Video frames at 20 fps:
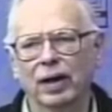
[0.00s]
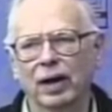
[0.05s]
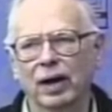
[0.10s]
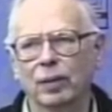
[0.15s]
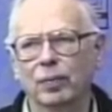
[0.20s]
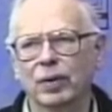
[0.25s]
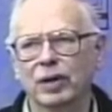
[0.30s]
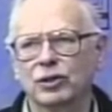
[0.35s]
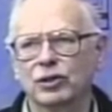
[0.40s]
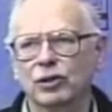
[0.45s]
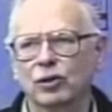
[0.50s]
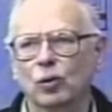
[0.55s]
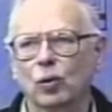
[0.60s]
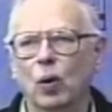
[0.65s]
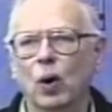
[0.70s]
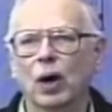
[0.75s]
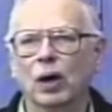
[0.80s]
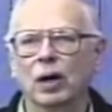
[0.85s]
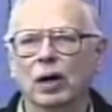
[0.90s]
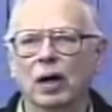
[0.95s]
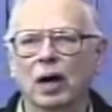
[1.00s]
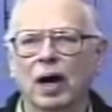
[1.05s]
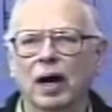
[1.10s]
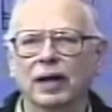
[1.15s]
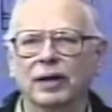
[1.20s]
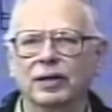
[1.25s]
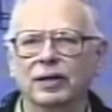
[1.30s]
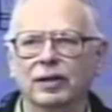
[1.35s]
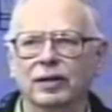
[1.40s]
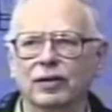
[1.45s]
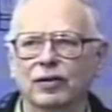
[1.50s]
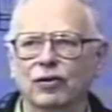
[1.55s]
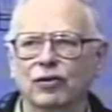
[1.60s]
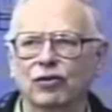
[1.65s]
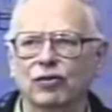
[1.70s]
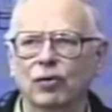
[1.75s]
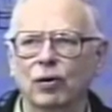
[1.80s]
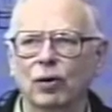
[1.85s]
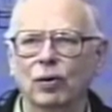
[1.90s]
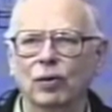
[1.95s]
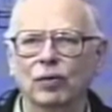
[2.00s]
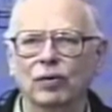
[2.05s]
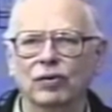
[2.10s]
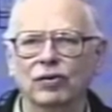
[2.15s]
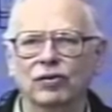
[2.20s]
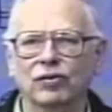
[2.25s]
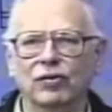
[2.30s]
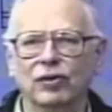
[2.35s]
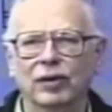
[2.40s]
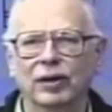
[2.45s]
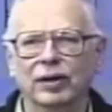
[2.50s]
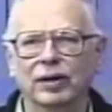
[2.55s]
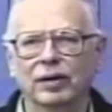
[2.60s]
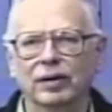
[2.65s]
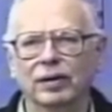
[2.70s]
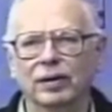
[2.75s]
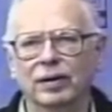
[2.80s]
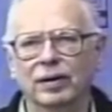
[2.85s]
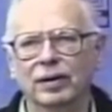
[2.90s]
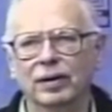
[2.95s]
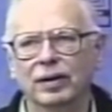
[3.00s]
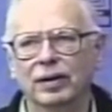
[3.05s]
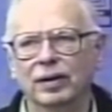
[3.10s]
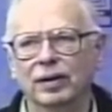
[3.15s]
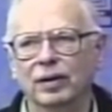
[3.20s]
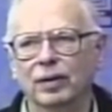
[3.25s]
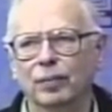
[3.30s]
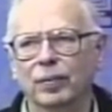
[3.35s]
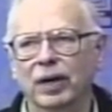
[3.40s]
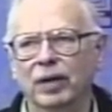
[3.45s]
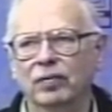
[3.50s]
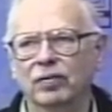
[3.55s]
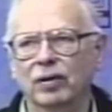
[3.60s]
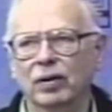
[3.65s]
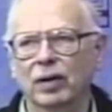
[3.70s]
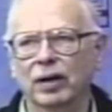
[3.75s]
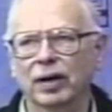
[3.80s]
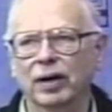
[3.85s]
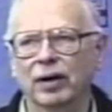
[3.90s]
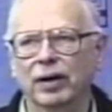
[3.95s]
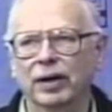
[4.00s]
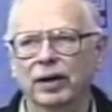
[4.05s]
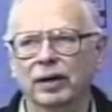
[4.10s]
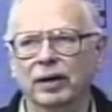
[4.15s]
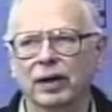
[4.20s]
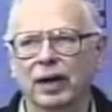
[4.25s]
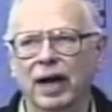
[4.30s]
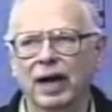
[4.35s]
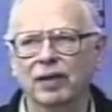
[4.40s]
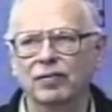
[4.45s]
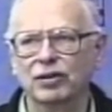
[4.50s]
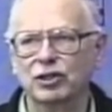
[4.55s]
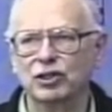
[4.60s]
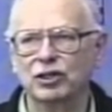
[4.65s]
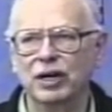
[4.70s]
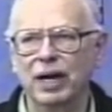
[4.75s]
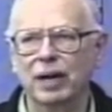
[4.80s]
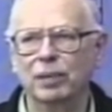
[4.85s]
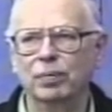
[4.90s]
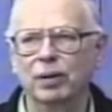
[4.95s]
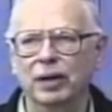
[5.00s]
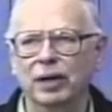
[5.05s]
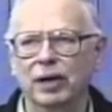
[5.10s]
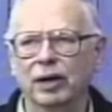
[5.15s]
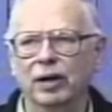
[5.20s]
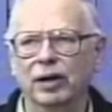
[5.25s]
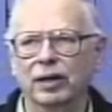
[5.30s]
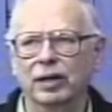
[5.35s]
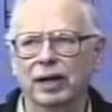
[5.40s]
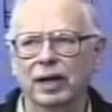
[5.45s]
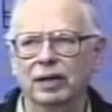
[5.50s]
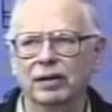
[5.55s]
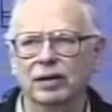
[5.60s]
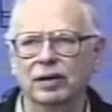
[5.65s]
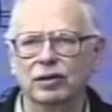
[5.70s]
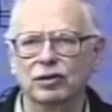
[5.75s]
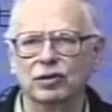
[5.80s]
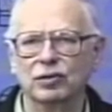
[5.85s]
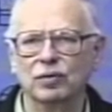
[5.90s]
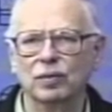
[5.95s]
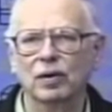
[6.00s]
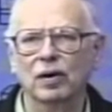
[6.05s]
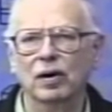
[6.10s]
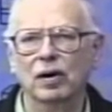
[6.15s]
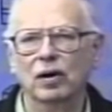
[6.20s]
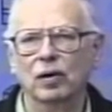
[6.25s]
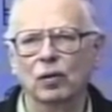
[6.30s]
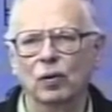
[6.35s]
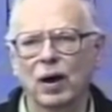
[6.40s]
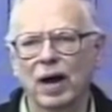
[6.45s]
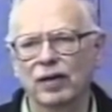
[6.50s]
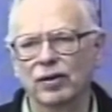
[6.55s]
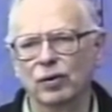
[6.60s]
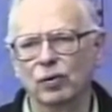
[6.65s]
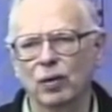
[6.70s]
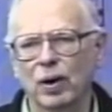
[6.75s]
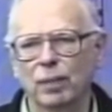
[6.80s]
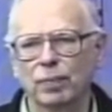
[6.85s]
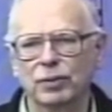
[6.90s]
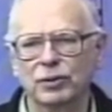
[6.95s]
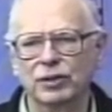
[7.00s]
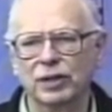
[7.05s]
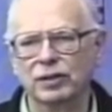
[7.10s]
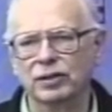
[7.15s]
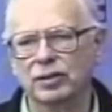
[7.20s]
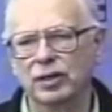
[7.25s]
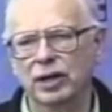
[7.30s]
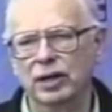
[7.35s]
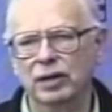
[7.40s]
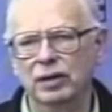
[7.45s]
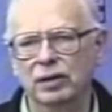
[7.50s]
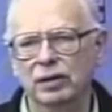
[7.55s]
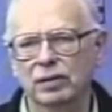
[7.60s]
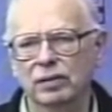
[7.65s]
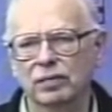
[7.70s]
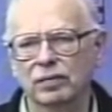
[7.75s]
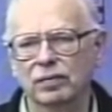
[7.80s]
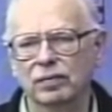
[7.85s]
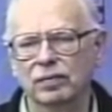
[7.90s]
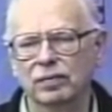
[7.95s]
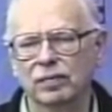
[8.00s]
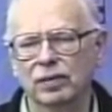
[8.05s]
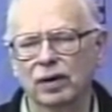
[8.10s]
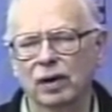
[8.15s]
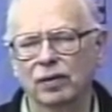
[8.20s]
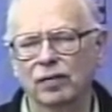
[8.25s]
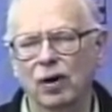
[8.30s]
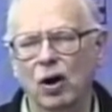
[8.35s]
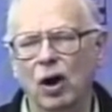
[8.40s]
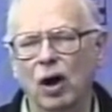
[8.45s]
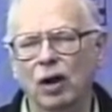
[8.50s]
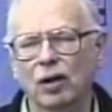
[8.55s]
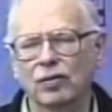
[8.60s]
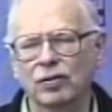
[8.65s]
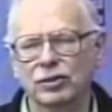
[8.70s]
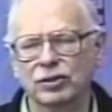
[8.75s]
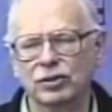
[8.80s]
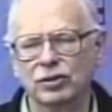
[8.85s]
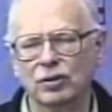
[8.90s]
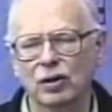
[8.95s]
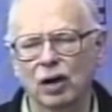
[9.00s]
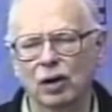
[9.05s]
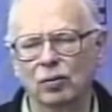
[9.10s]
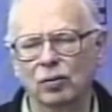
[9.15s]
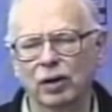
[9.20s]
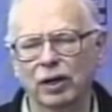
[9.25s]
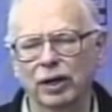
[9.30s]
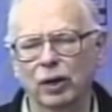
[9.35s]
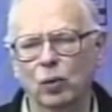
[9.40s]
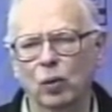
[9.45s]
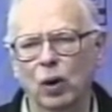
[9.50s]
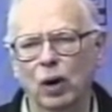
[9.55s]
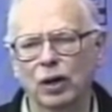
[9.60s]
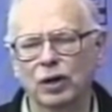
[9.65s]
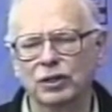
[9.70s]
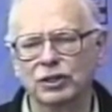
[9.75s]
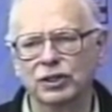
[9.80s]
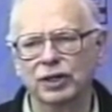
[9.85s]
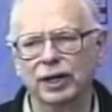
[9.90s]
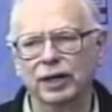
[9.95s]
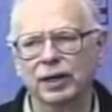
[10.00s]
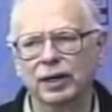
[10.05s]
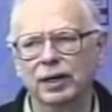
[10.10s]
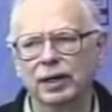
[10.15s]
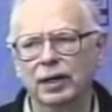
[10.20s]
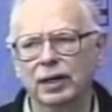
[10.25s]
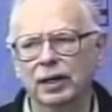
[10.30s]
and I measured the water content of the snow that's sitting in the Mayville area. And I have a sampling area that I think is rather representative of all of the Chautauqua Lake watershed.